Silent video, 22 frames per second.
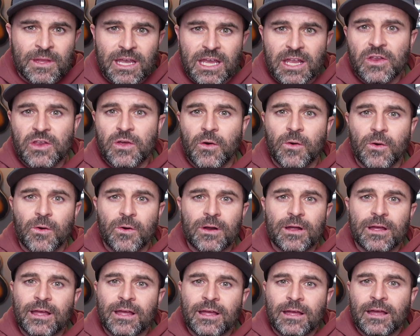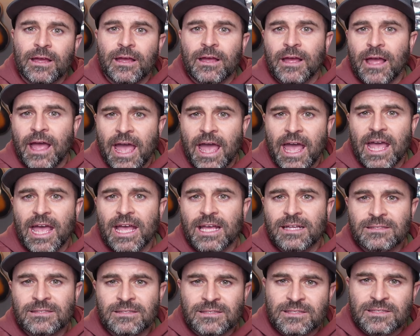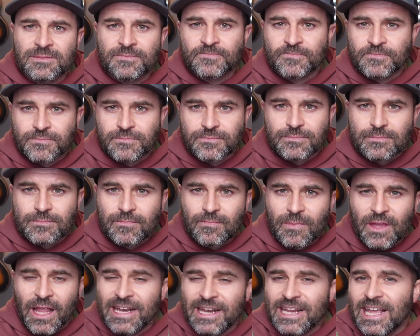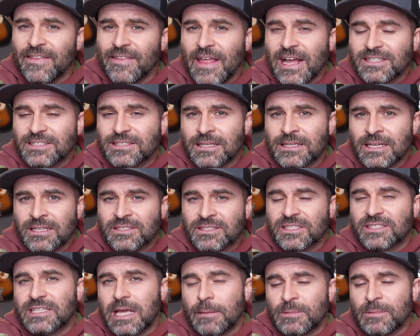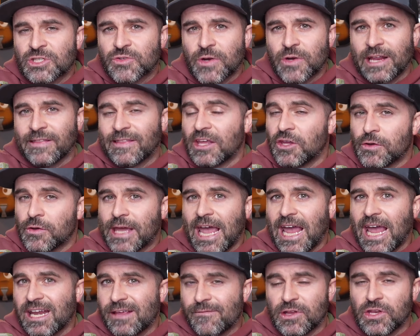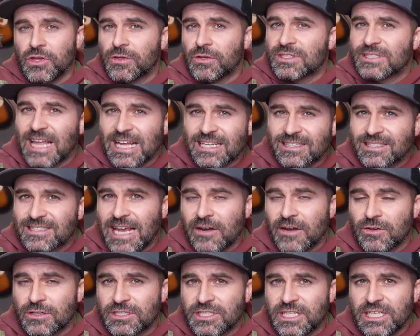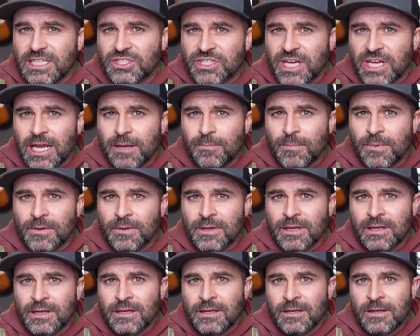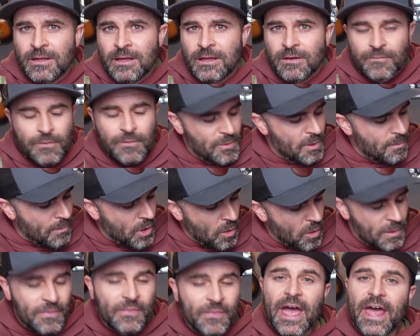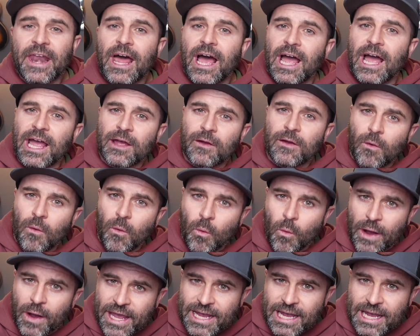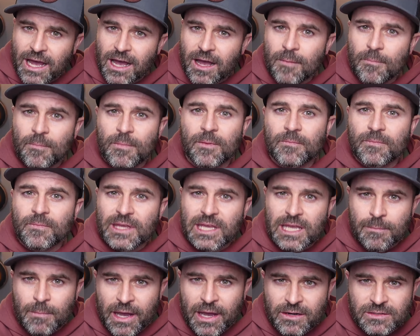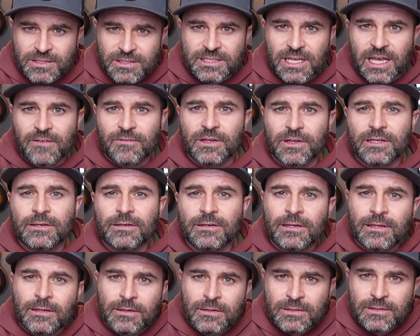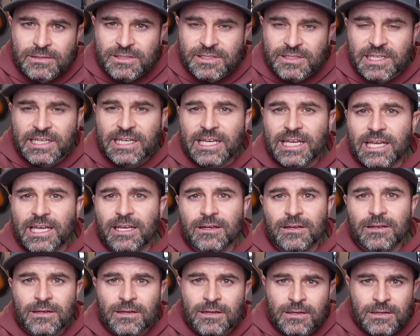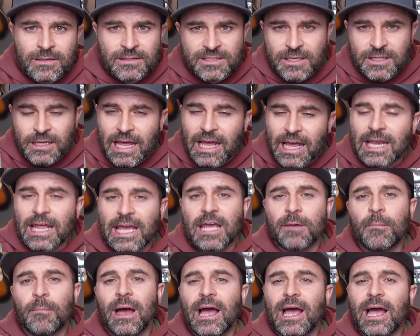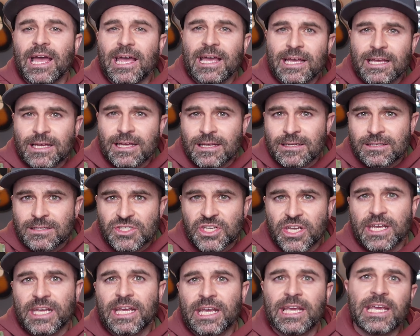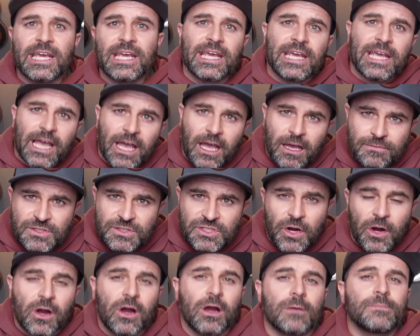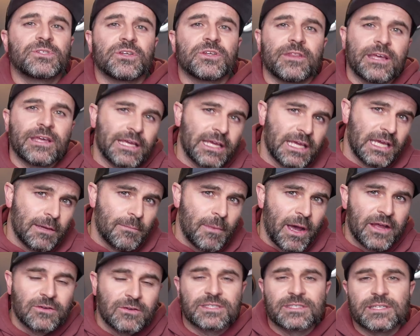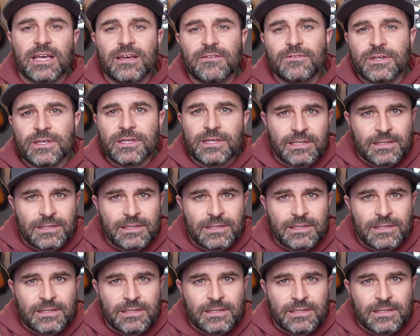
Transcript: in your hands. Again, that's just demonstrating that you can't even use that standard D shape. From the moment that I wake up, E minor 7, C, till I lay my G, F sharp to the E minor 7,